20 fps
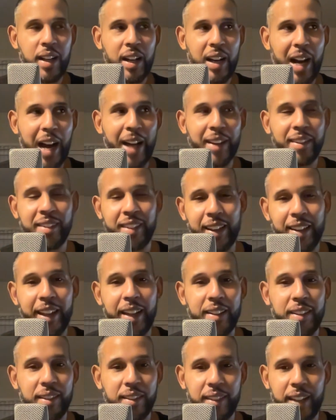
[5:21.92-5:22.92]
I say
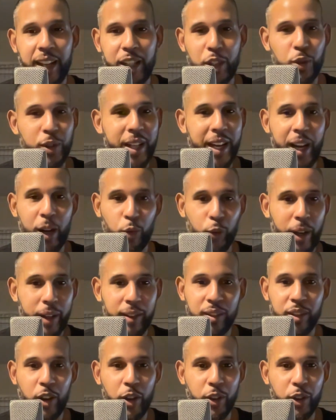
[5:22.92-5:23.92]
that to say you can't
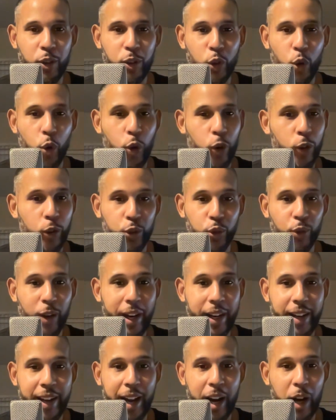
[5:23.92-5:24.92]
rest on your laurels
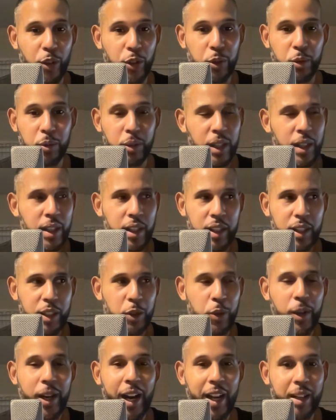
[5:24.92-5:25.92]
right now.
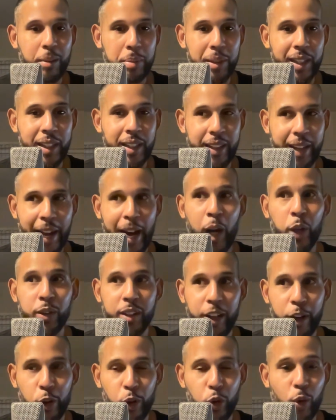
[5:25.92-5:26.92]
You got to be out
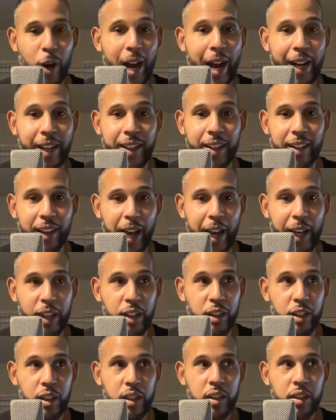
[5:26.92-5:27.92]
there grinding
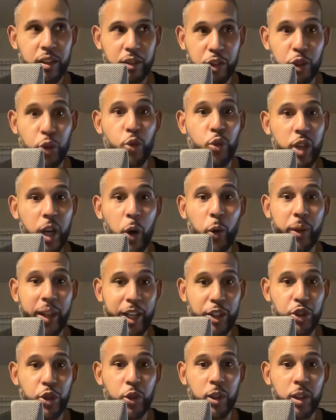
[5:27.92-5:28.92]
like you know
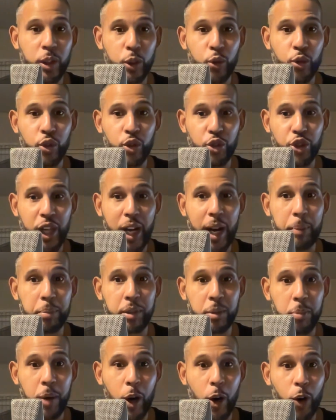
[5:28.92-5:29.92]
that you could lose your job
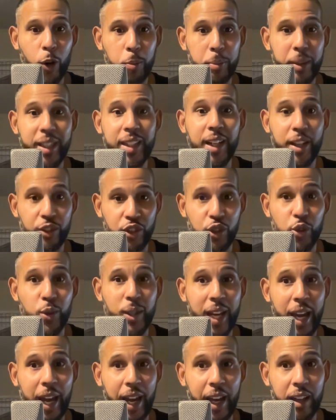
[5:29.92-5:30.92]
tomorrow because you
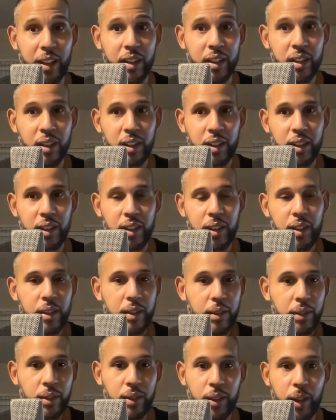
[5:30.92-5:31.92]
can.
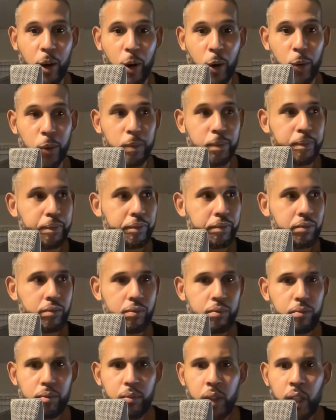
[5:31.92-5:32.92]
So
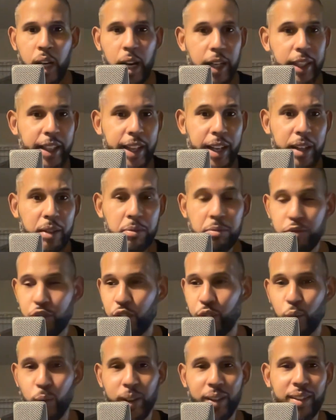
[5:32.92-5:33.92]
again,
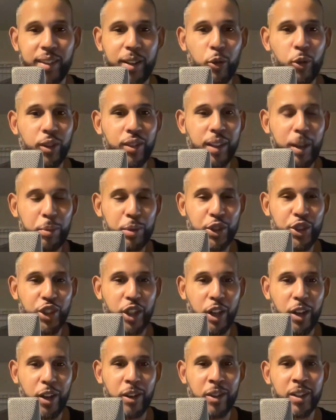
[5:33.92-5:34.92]
just want to see what's up with
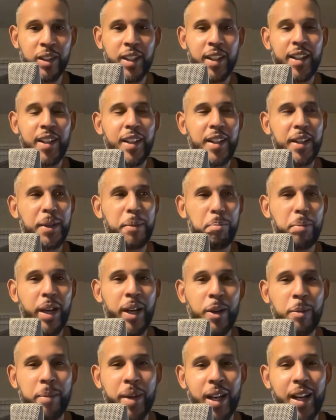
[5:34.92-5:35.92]
y'all. Been
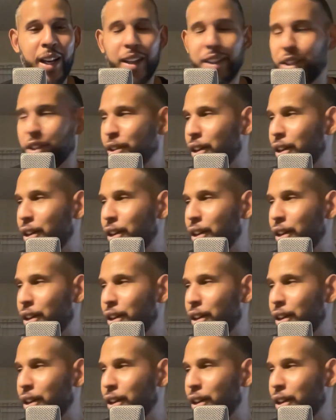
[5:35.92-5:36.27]
a minute.